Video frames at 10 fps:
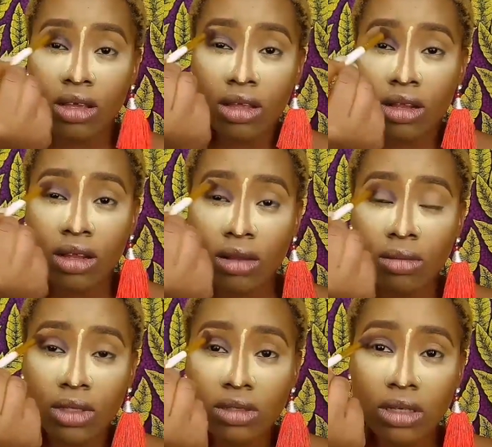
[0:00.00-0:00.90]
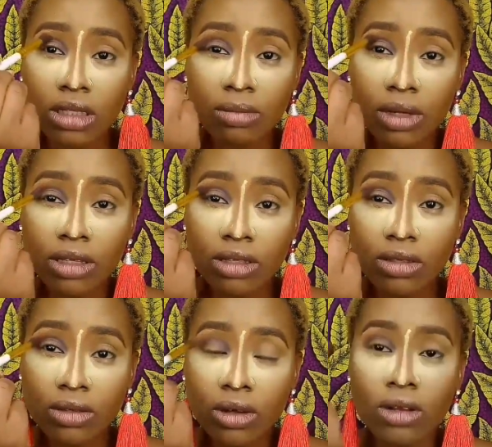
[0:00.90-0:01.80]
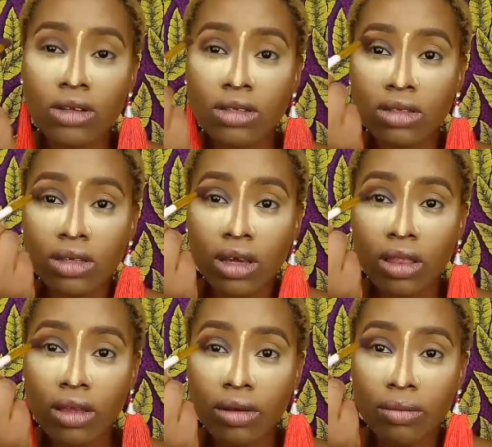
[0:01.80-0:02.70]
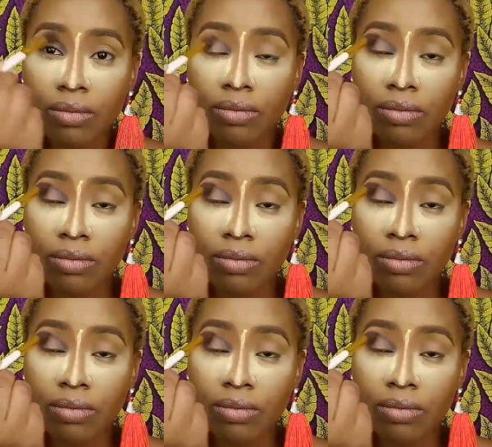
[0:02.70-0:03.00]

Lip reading: and I'm just going to blend the two colors together.